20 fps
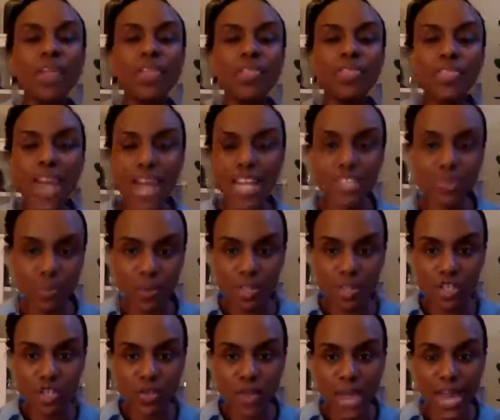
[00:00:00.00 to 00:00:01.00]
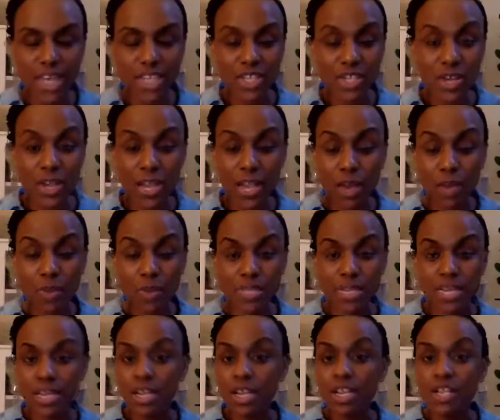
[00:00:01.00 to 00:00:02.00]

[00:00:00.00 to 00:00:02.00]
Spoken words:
that's where the strategy goes in.